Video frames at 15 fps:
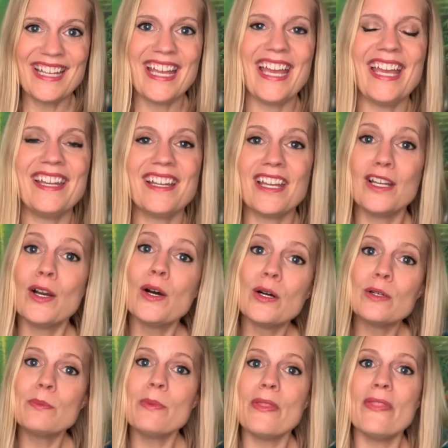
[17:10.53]
and I
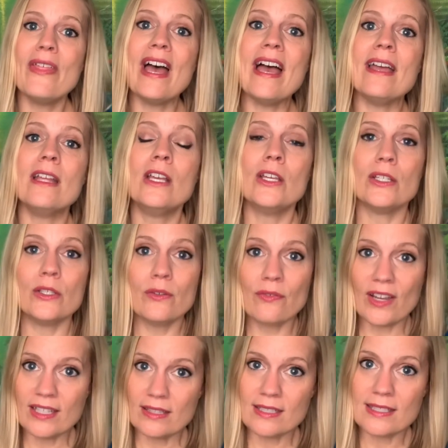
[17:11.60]
hope that you
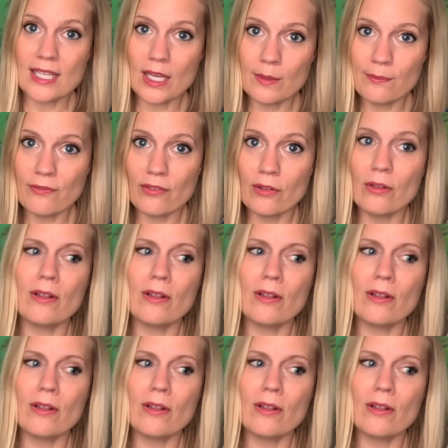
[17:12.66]
find this helpful,